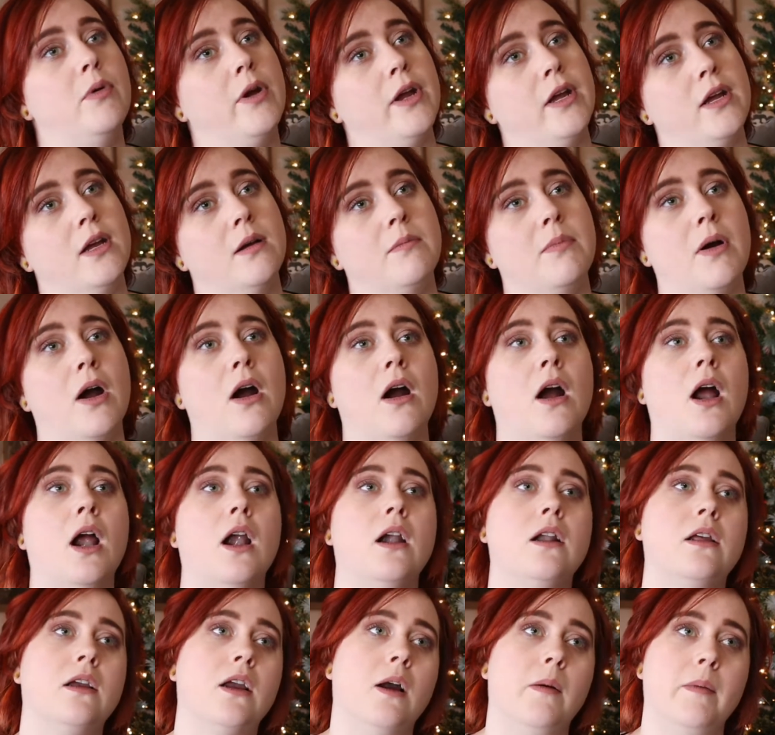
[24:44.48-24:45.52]
breaking
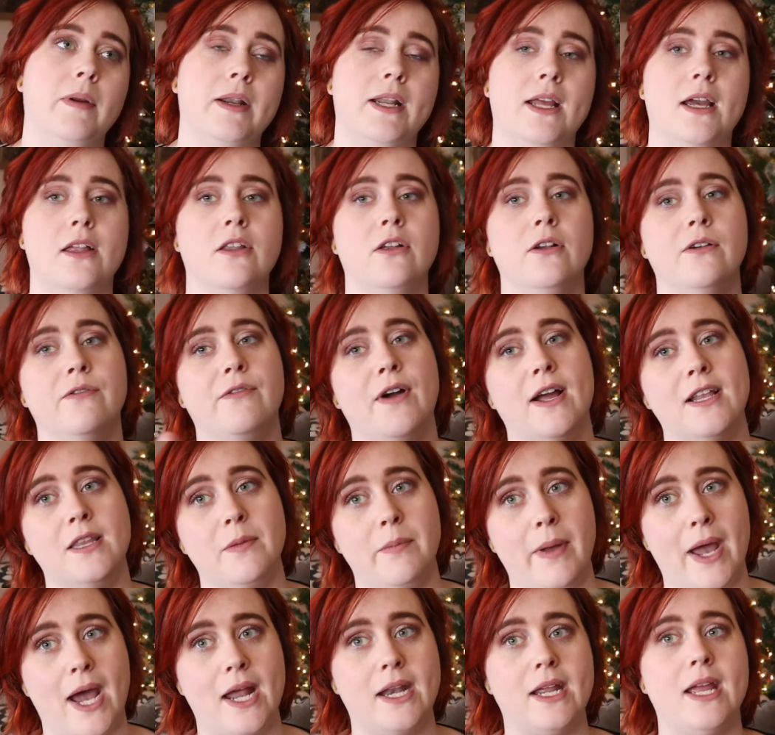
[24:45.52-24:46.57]
apart, coming together to fight
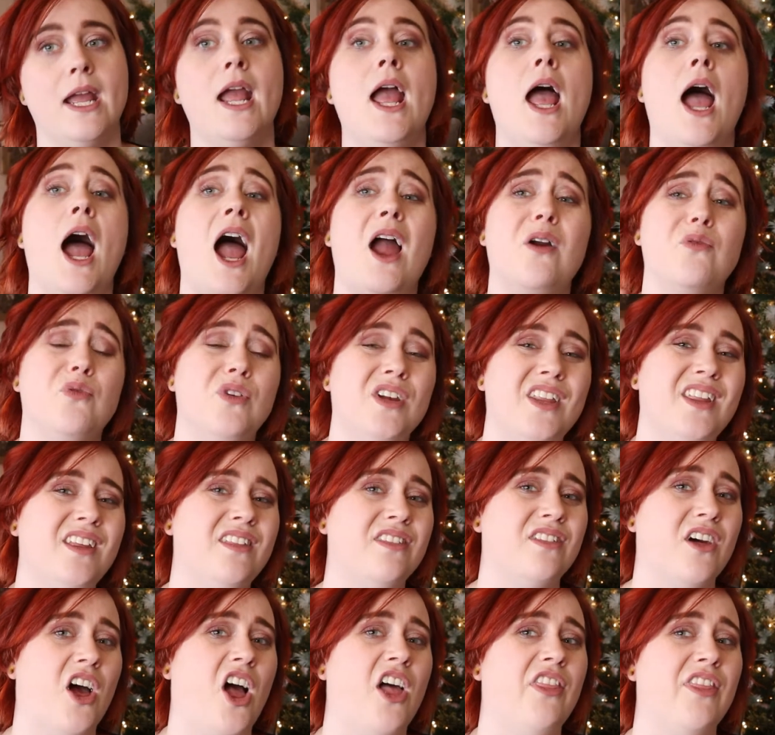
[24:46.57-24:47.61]
the baddie. I really
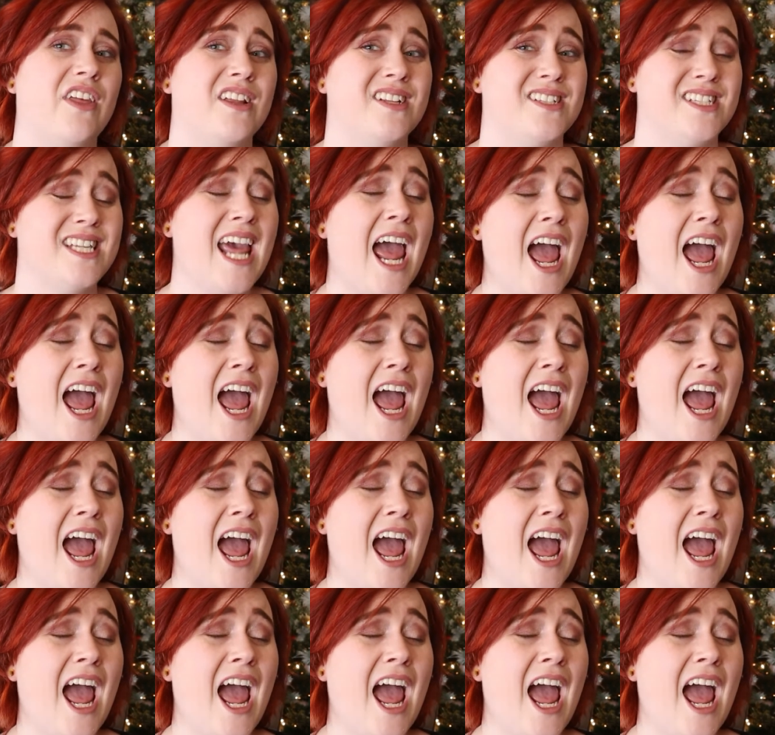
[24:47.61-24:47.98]
thought that's